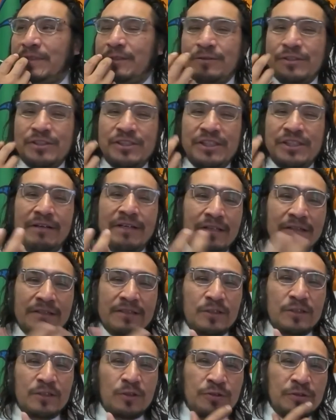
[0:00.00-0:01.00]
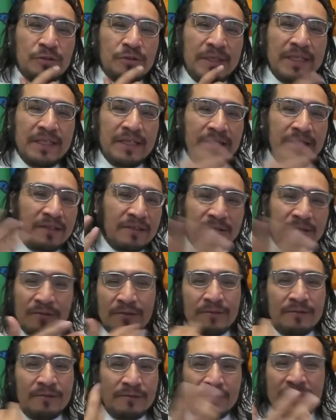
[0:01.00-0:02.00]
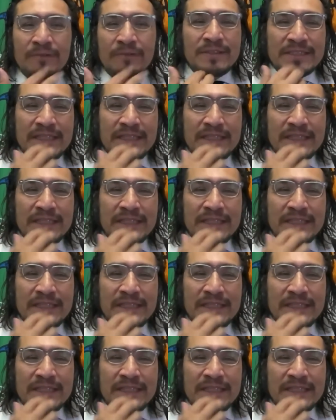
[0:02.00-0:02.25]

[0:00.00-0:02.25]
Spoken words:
sharing on social media, what was